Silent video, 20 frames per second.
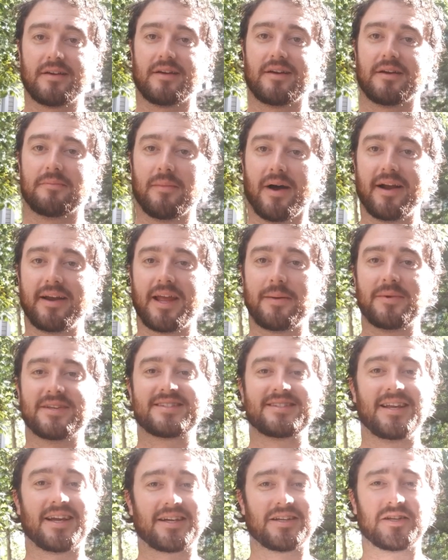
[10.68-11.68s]
My name
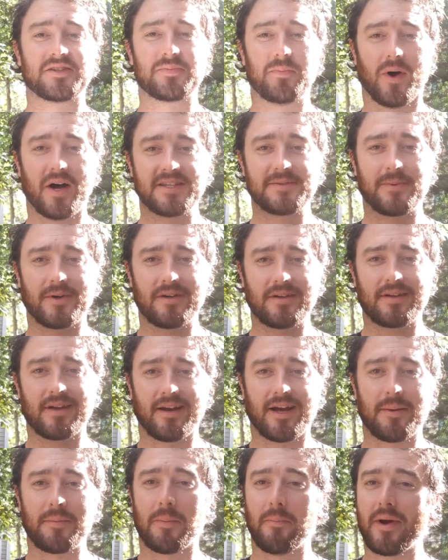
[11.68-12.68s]
is Nicholas Budsberg,
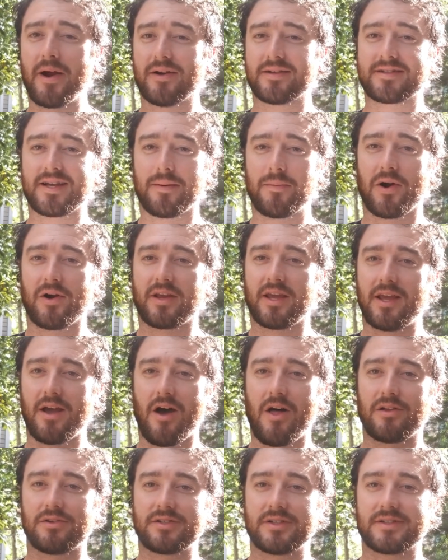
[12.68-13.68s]
and I'm a maritime
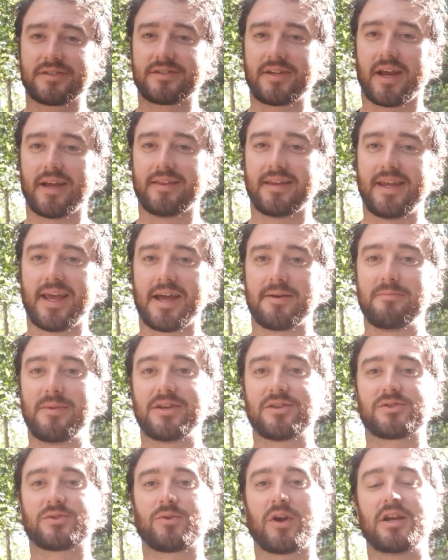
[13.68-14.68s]
archaeologist and the
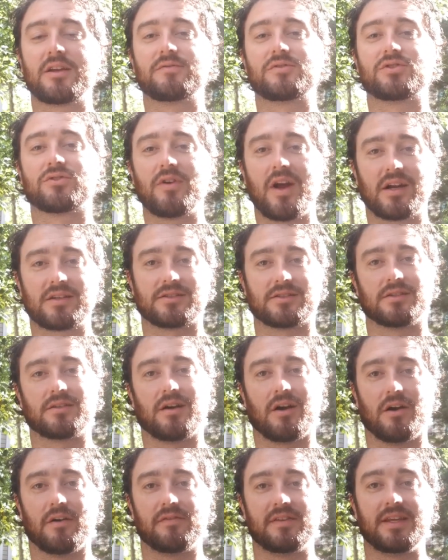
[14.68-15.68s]
administrative director
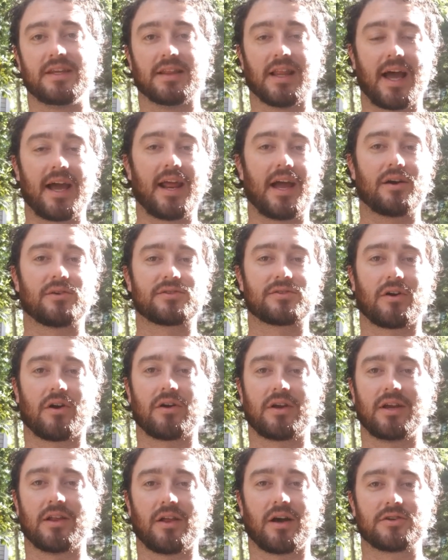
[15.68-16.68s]
of the Lighthouse
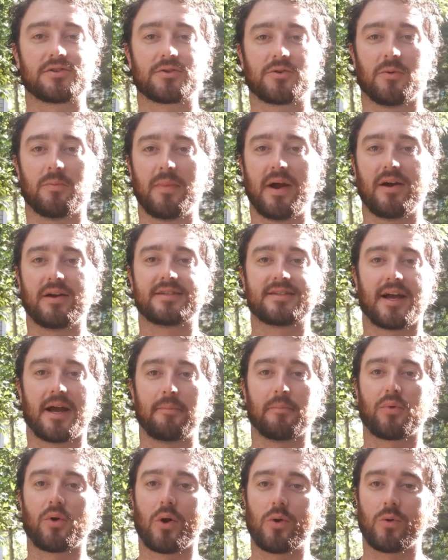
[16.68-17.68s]
Archaeological
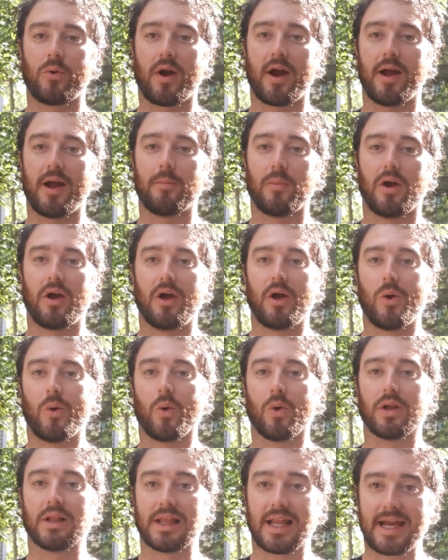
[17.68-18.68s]
Maritime Program,
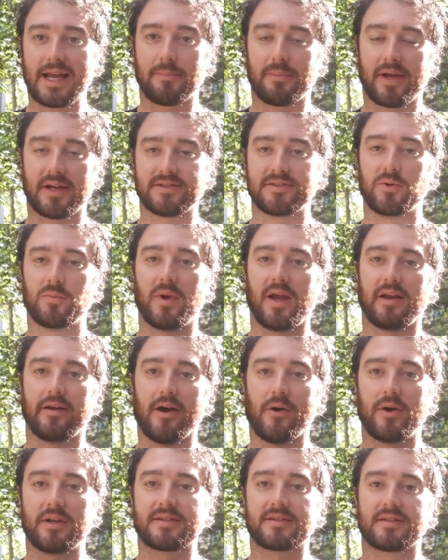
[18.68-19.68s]
or LAMP as you may
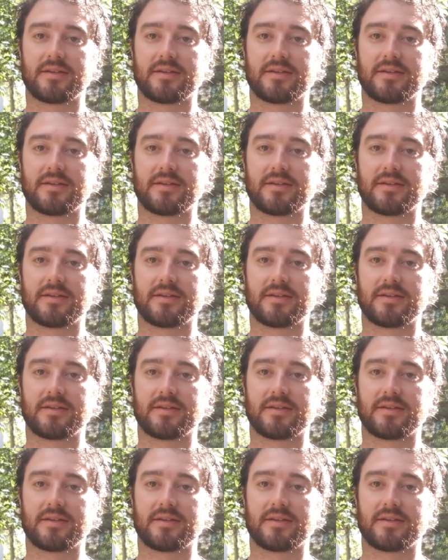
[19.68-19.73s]
know it.